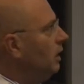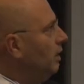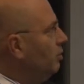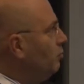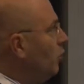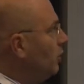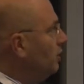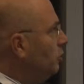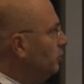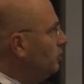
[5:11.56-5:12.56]
And we have more than
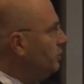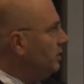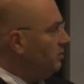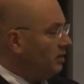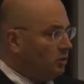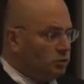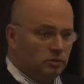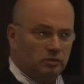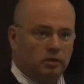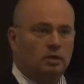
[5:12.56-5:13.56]

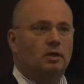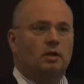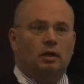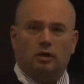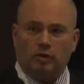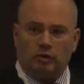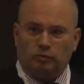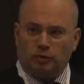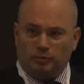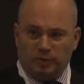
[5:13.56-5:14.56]
120,000
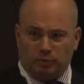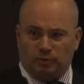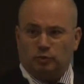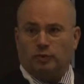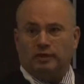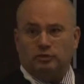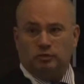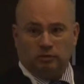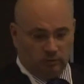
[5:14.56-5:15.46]
groundwater measurement wells,